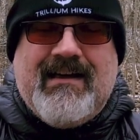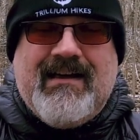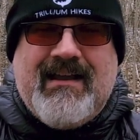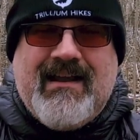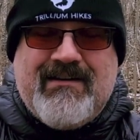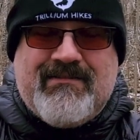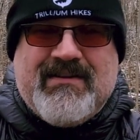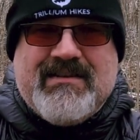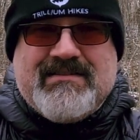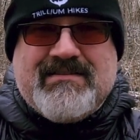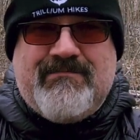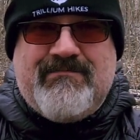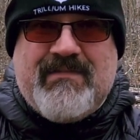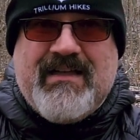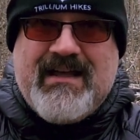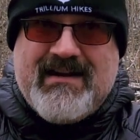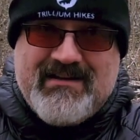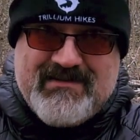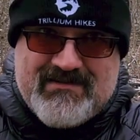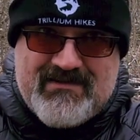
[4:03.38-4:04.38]
Anyways,
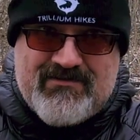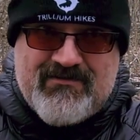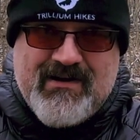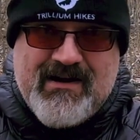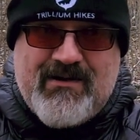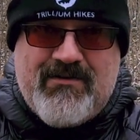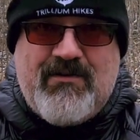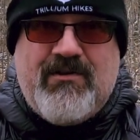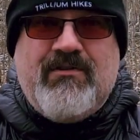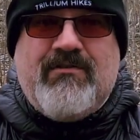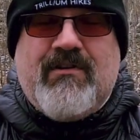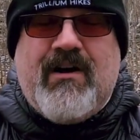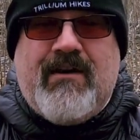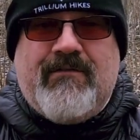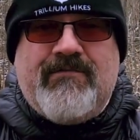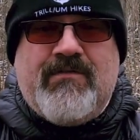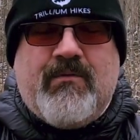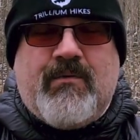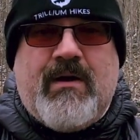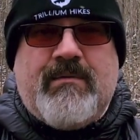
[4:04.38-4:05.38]
that is a direct quote
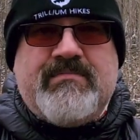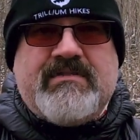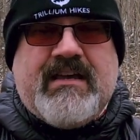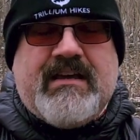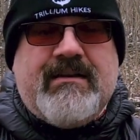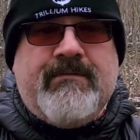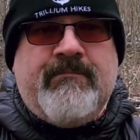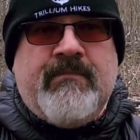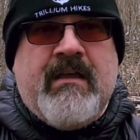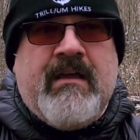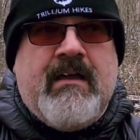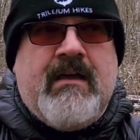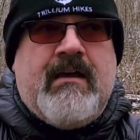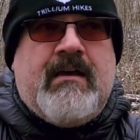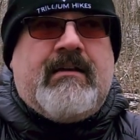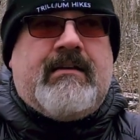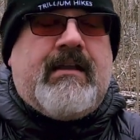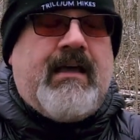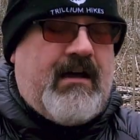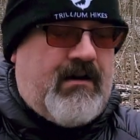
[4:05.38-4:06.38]
off the website.
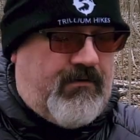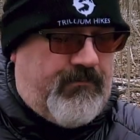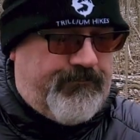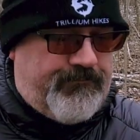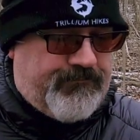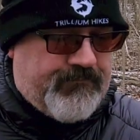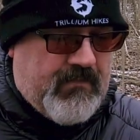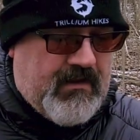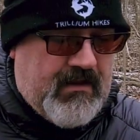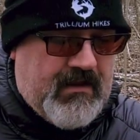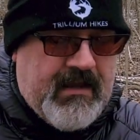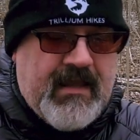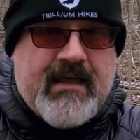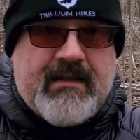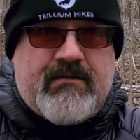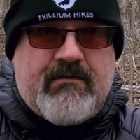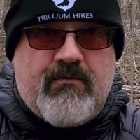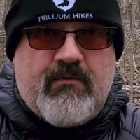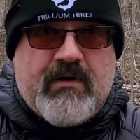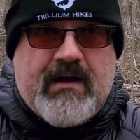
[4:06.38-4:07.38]
Now,
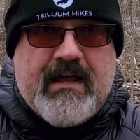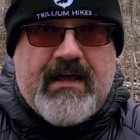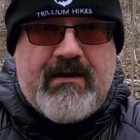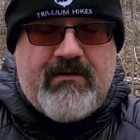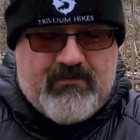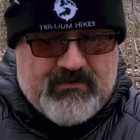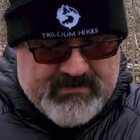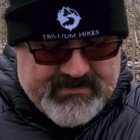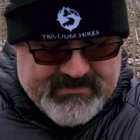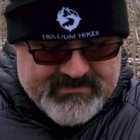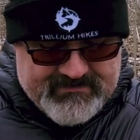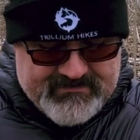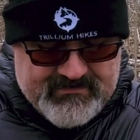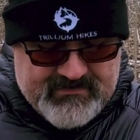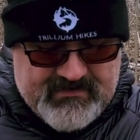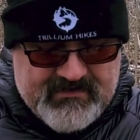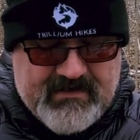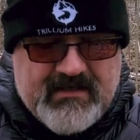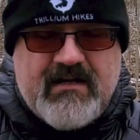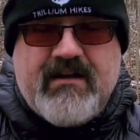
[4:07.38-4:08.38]
again, what I was
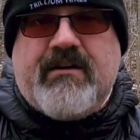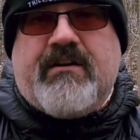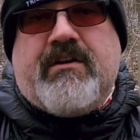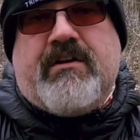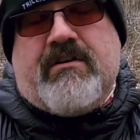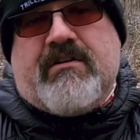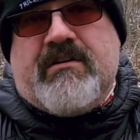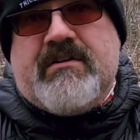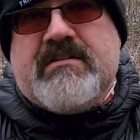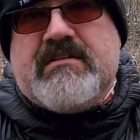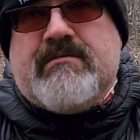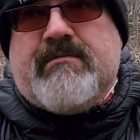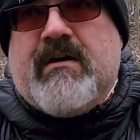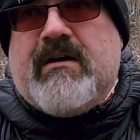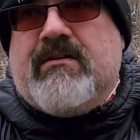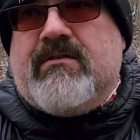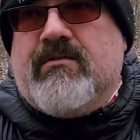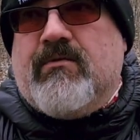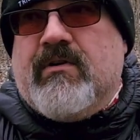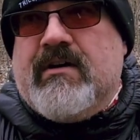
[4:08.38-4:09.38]
kind of curious
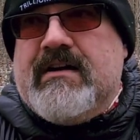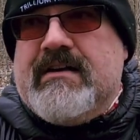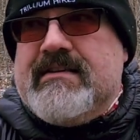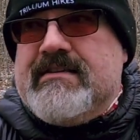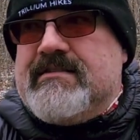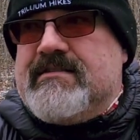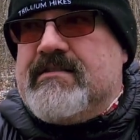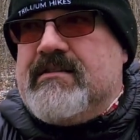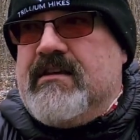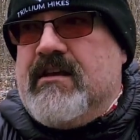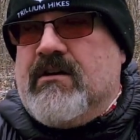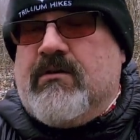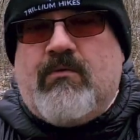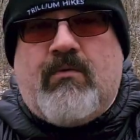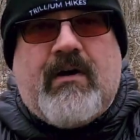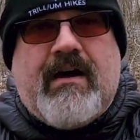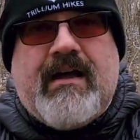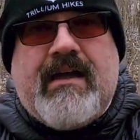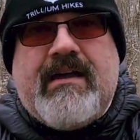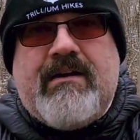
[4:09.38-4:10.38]
about was, you know,
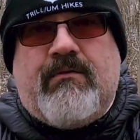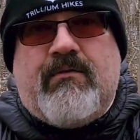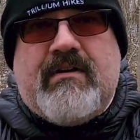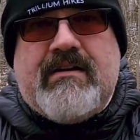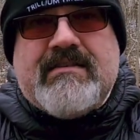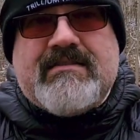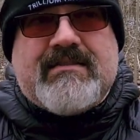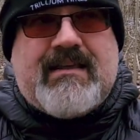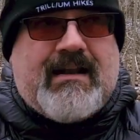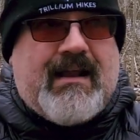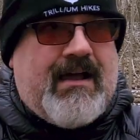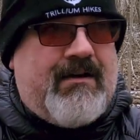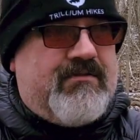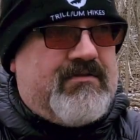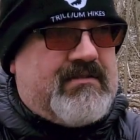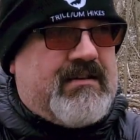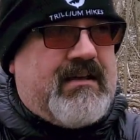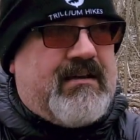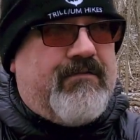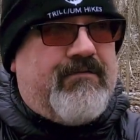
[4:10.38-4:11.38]
why it was that I
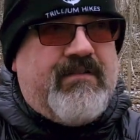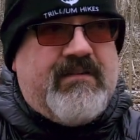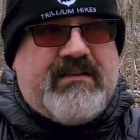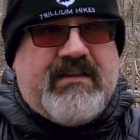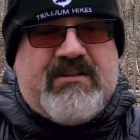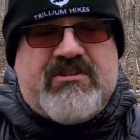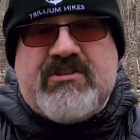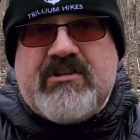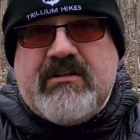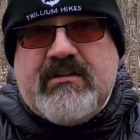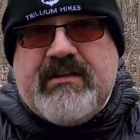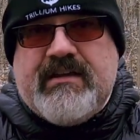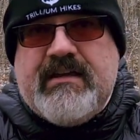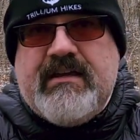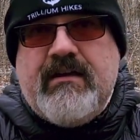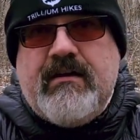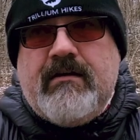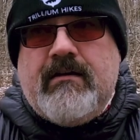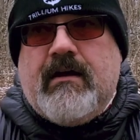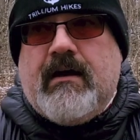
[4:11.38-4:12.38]
was kind of feeling
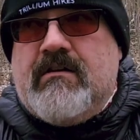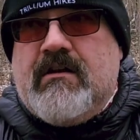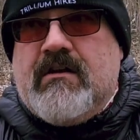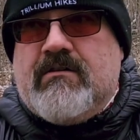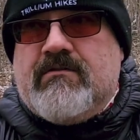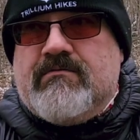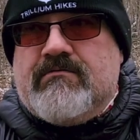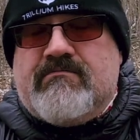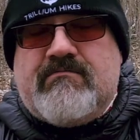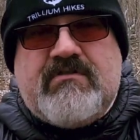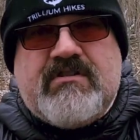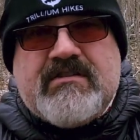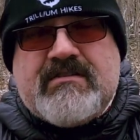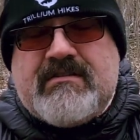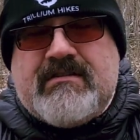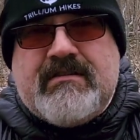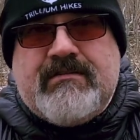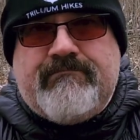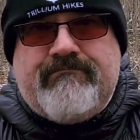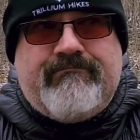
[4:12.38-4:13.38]
chilly, you know,
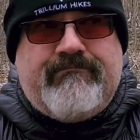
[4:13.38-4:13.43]
just